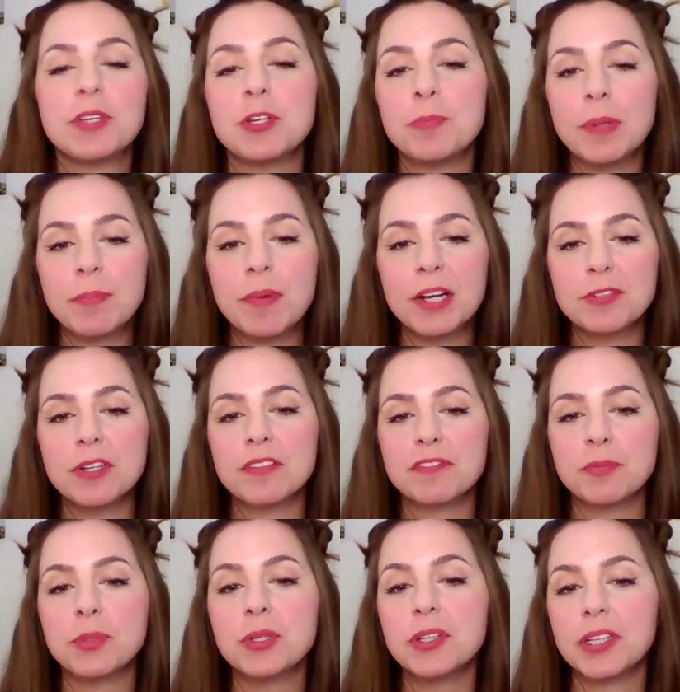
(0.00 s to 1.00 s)
you'd be better
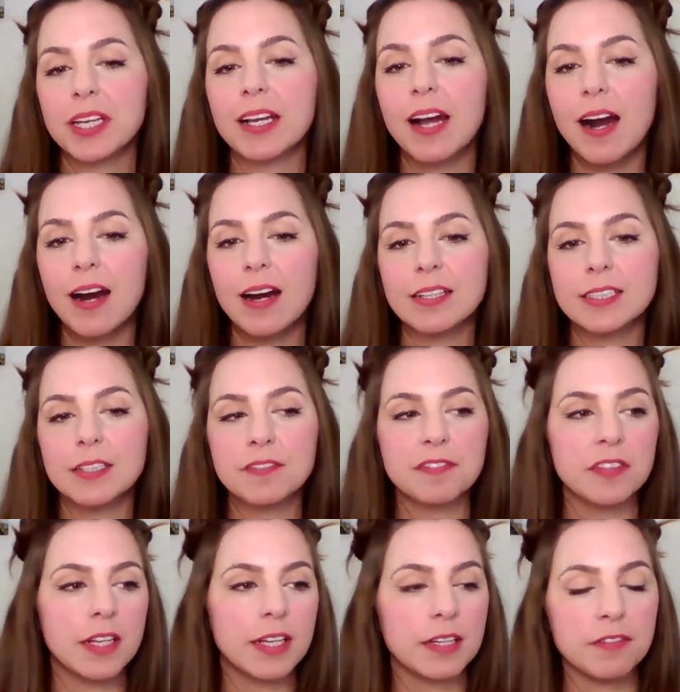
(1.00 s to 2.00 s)
off working harder
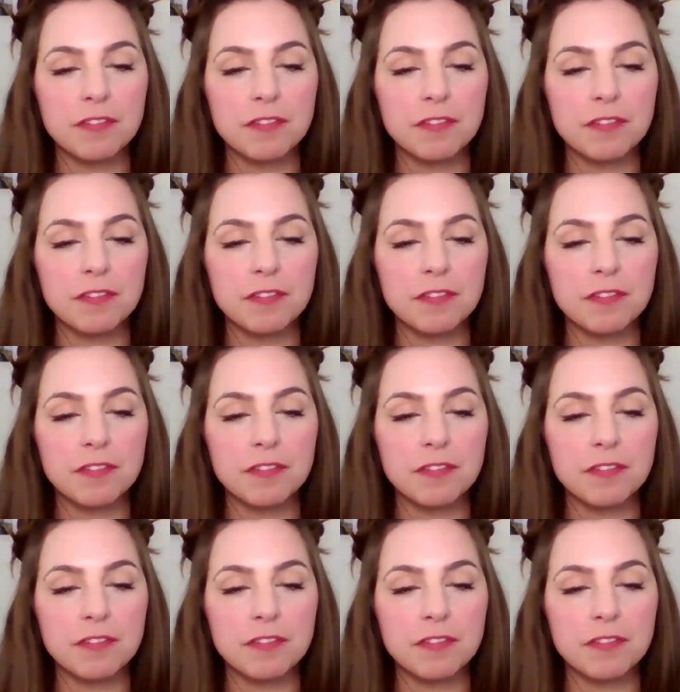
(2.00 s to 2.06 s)
for like a